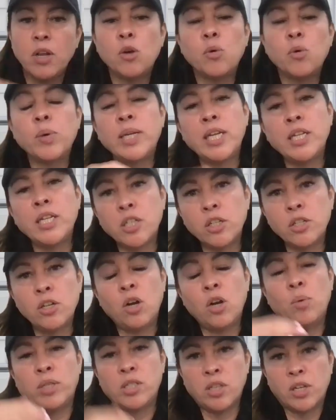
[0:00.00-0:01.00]
we need to know
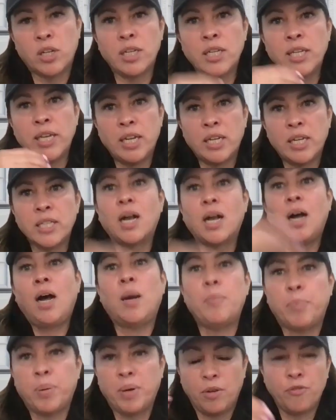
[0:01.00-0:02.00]
what's going to get us
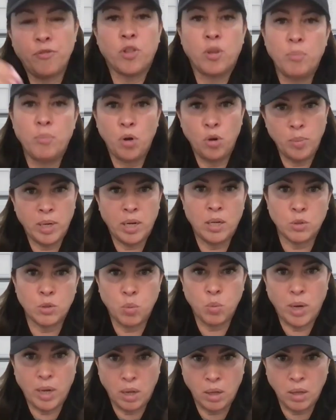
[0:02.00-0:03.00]
up for the moment as
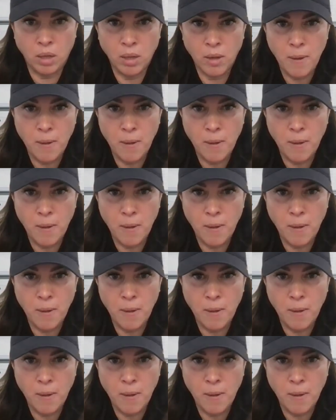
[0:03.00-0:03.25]
well.